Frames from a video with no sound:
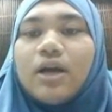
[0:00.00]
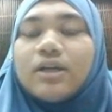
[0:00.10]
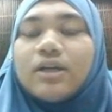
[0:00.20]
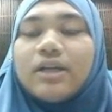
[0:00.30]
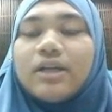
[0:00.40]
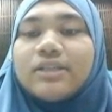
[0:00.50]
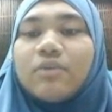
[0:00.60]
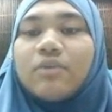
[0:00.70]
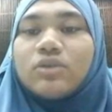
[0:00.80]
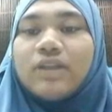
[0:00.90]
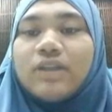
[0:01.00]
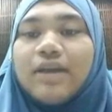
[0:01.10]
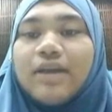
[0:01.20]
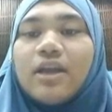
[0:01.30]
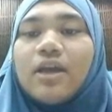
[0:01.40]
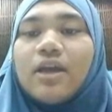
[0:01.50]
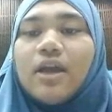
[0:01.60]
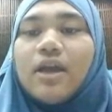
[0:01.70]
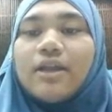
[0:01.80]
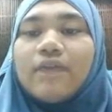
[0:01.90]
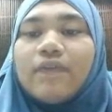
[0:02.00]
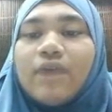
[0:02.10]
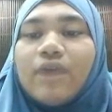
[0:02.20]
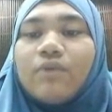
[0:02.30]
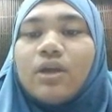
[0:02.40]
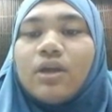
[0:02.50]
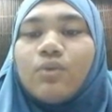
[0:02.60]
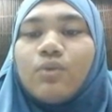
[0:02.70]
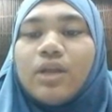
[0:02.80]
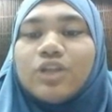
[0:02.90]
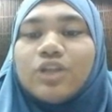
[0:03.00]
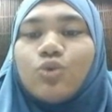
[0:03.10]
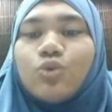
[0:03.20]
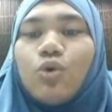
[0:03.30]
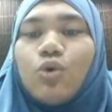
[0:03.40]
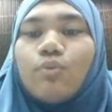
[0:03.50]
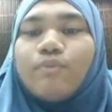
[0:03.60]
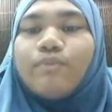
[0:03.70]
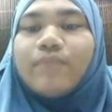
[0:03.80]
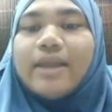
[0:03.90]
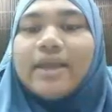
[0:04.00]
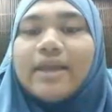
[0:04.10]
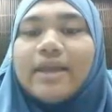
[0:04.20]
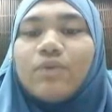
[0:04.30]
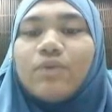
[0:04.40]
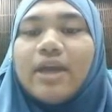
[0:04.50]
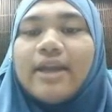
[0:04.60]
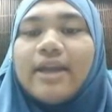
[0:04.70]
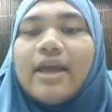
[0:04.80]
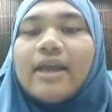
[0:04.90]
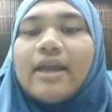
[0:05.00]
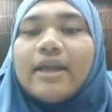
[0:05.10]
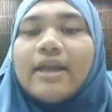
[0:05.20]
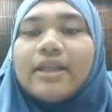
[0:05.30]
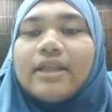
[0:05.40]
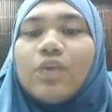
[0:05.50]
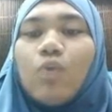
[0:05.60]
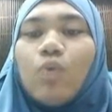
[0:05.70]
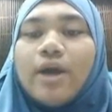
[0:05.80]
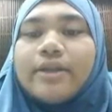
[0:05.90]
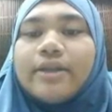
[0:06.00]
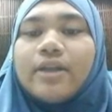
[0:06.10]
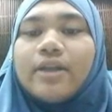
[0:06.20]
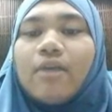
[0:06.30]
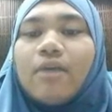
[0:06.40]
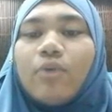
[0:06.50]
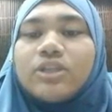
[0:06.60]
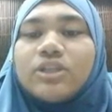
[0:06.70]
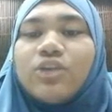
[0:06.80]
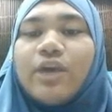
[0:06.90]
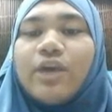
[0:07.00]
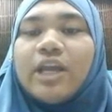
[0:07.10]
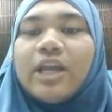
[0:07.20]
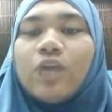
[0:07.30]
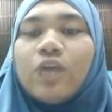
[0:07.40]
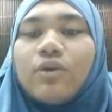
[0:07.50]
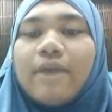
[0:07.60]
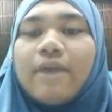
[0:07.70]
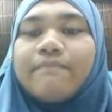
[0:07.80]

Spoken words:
calcium oxide, and then react with H2O, and then we get 91.08 kg